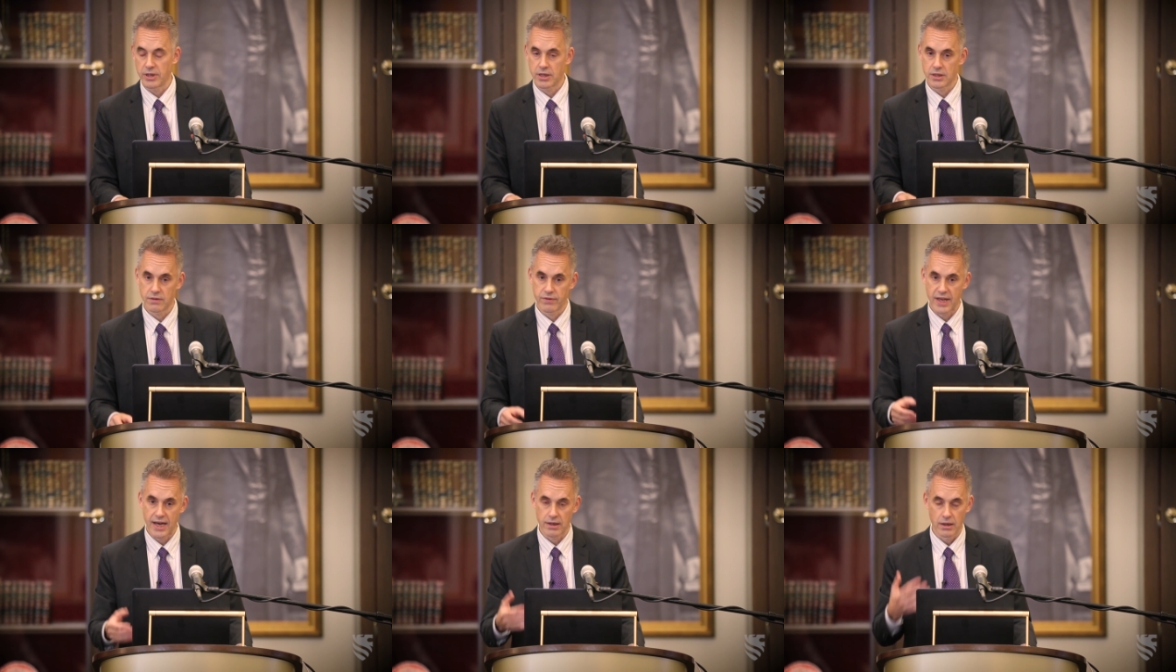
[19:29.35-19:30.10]
because
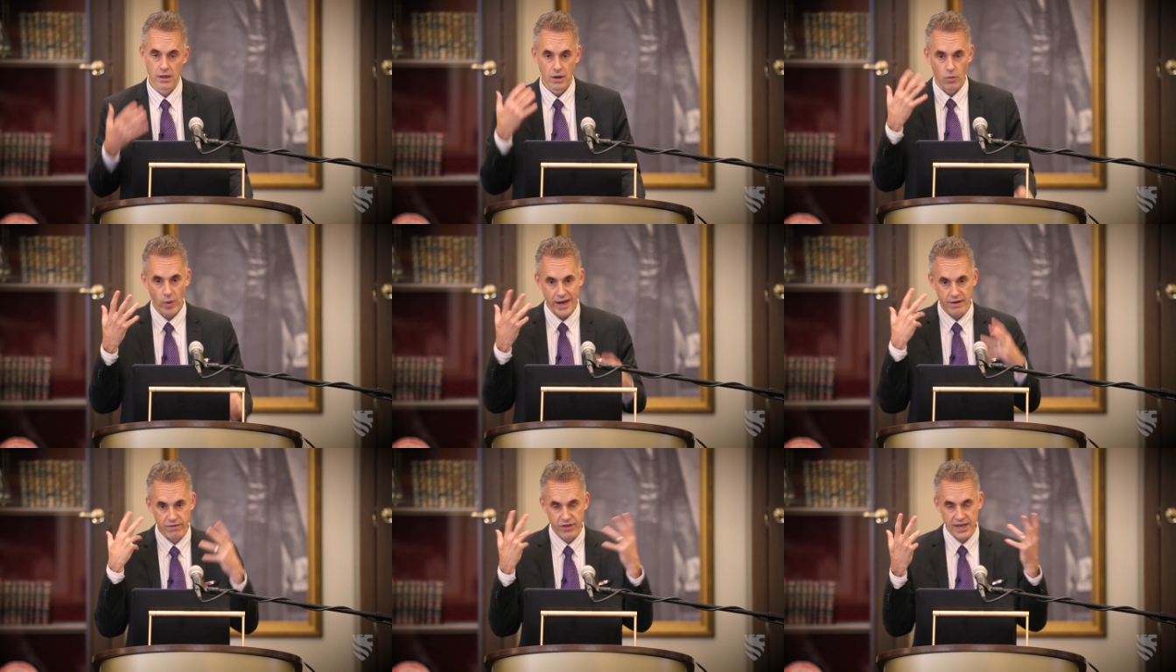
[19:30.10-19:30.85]
if that
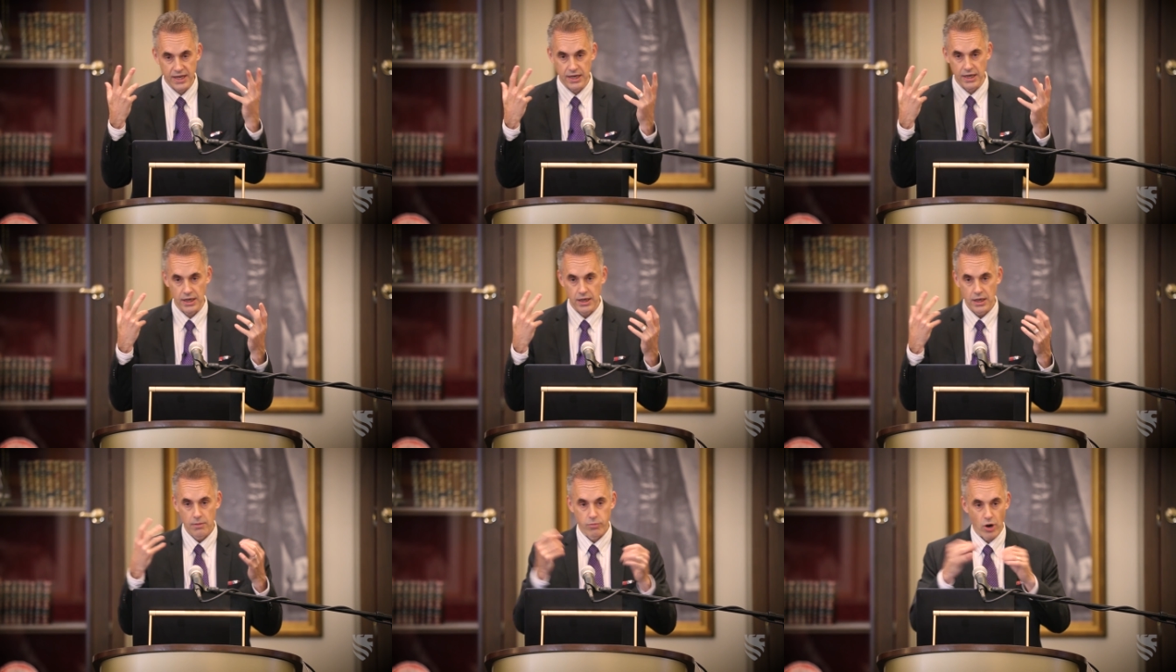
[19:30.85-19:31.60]
way of
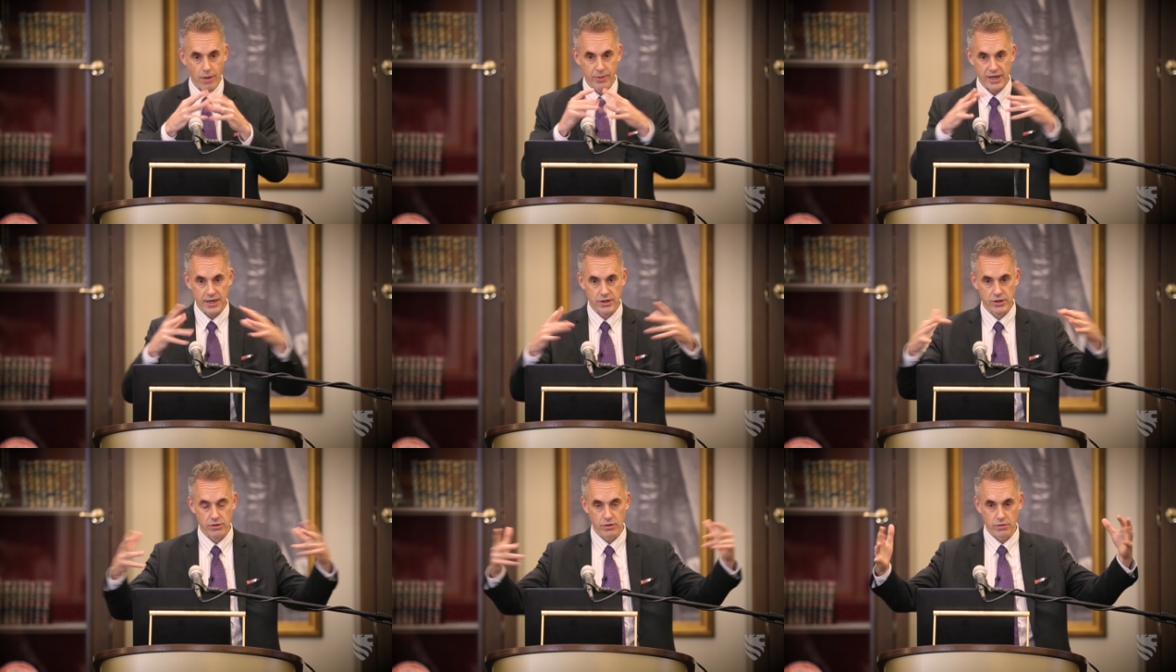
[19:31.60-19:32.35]
thinking
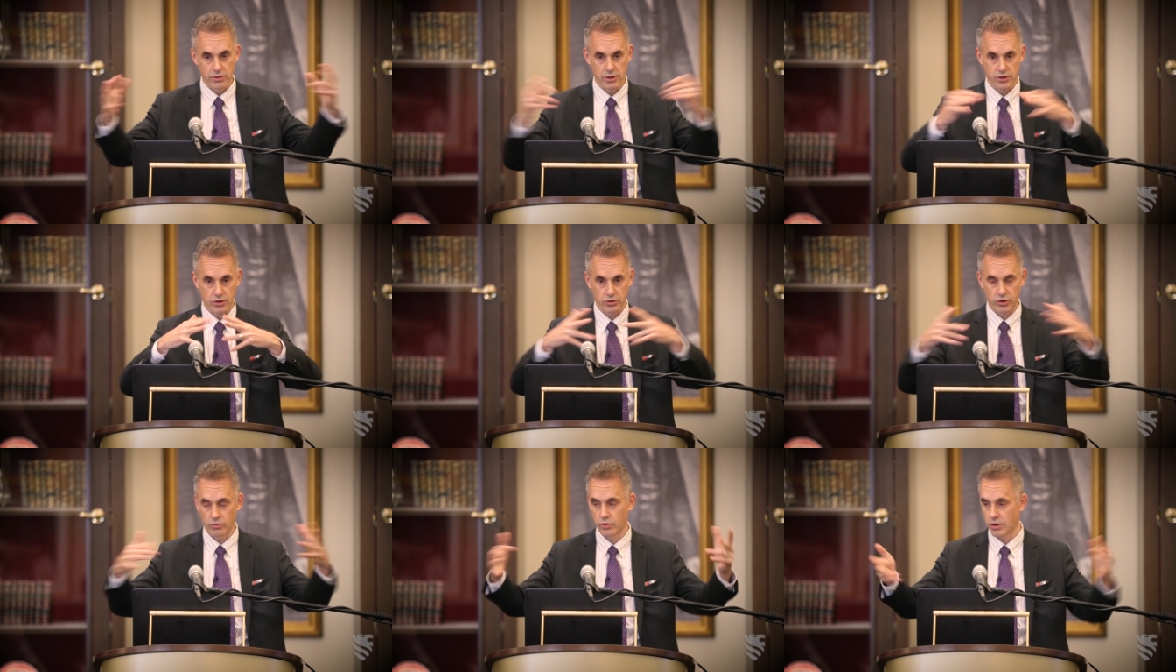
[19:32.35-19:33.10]
propagates through the
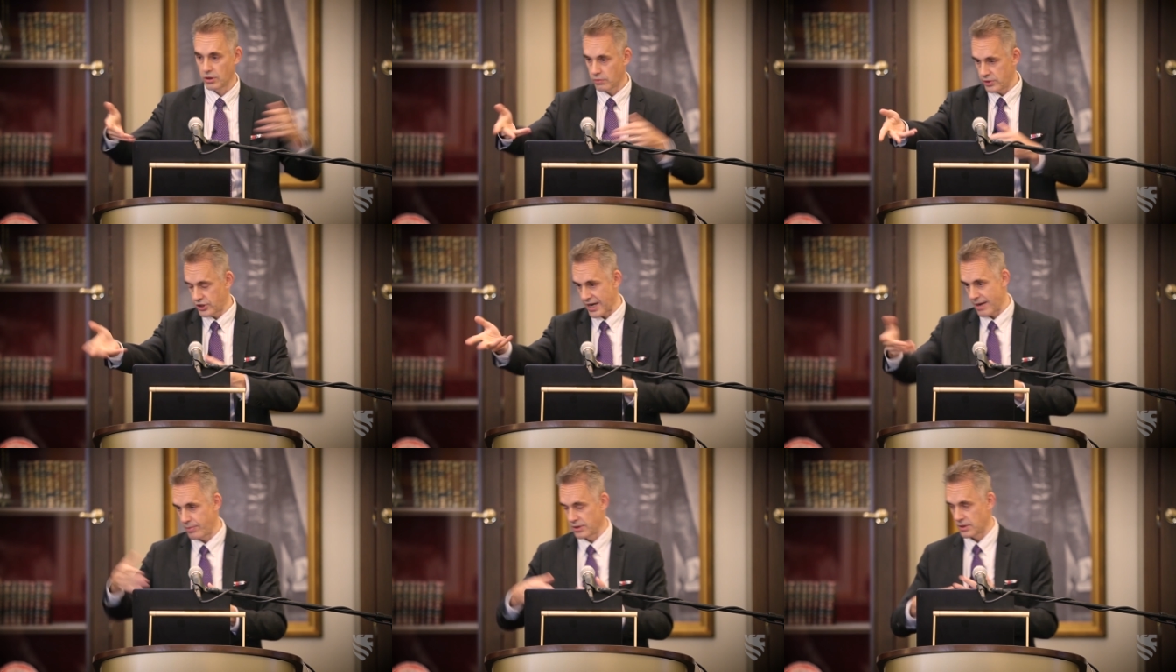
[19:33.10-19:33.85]
social world, which
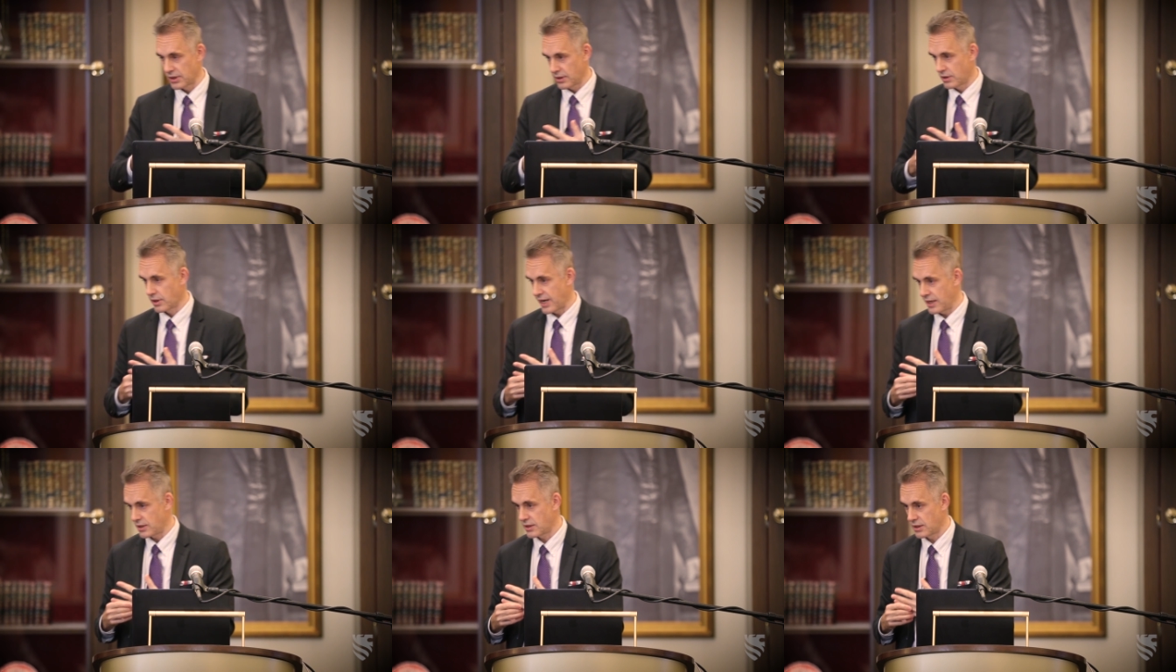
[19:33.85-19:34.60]
happens to
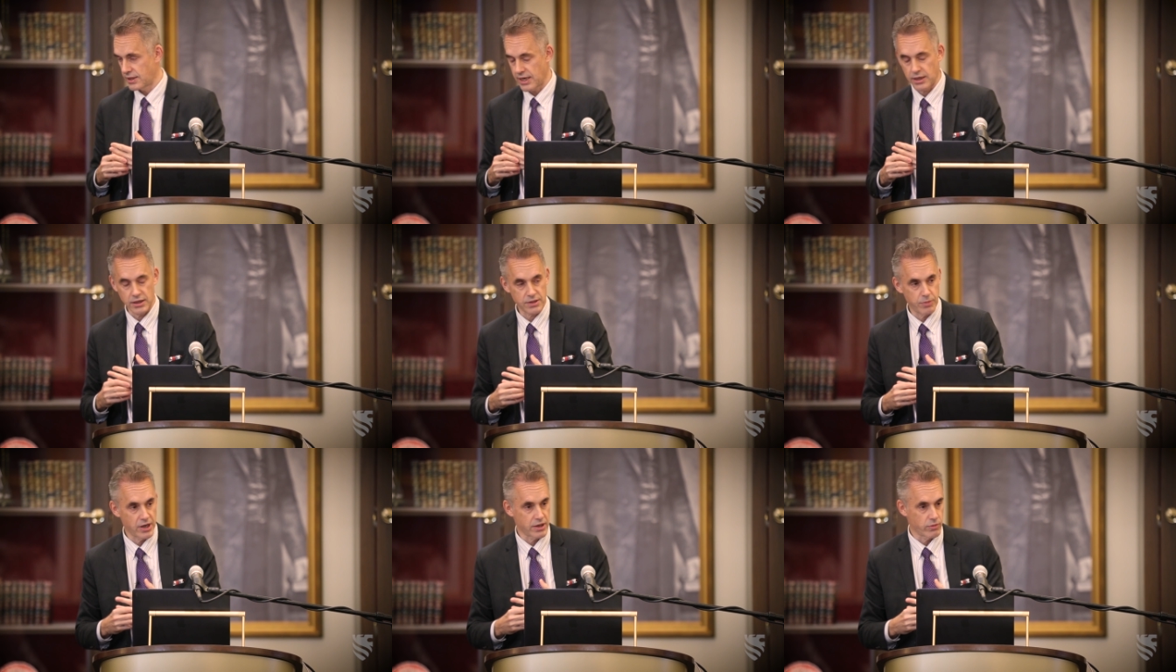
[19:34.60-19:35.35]
Cain's
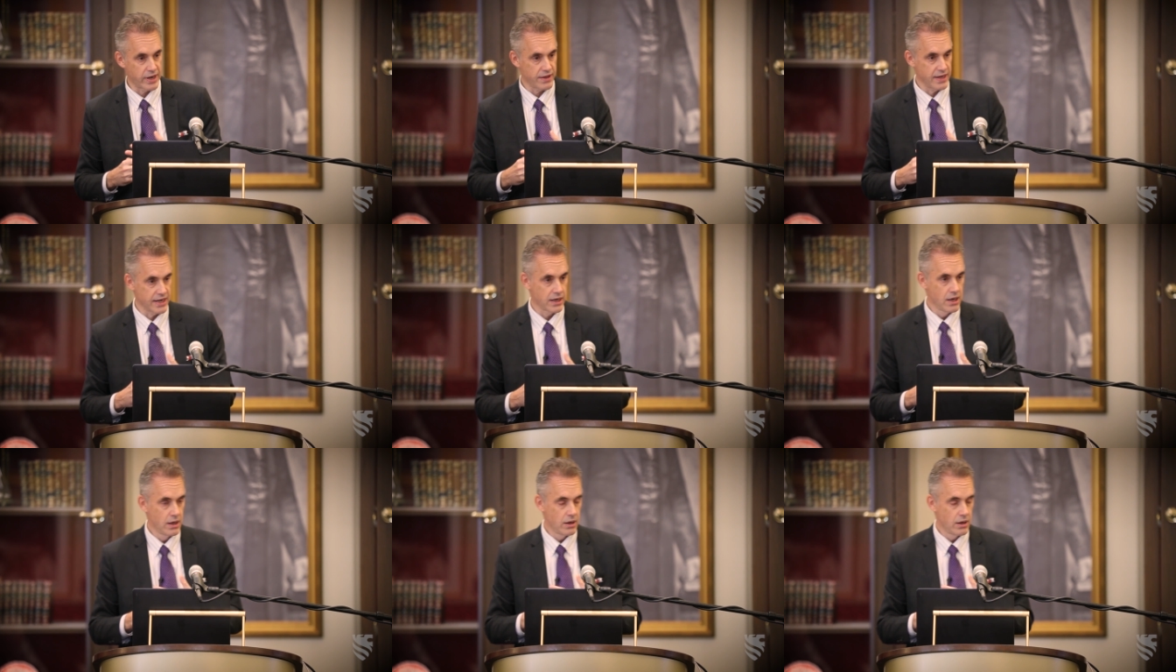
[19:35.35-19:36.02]
descendants, by the way, then